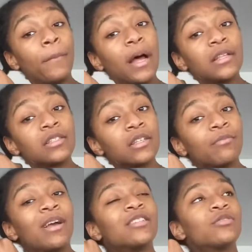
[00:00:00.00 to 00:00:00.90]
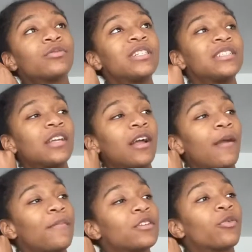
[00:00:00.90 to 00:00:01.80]
But my story
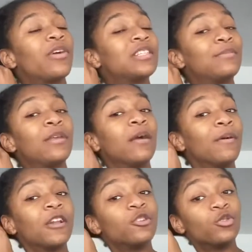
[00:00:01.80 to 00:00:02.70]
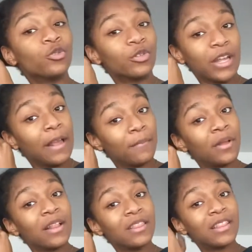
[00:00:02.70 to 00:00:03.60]
time is going to be about a
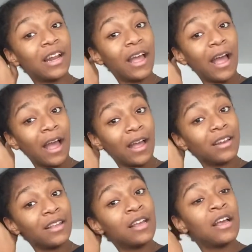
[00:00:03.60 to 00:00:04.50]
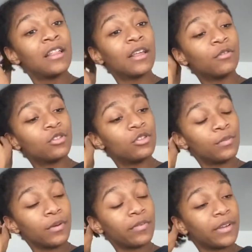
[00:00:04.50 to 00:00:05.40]
dream that I had that was
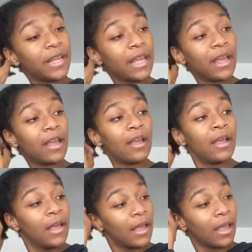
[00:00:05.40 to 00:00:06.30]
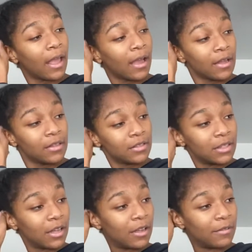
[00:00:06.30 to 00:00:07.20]
super freaky.
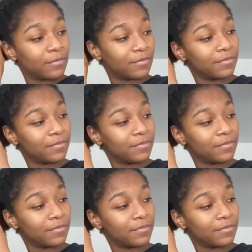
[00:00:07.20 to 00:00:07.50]
And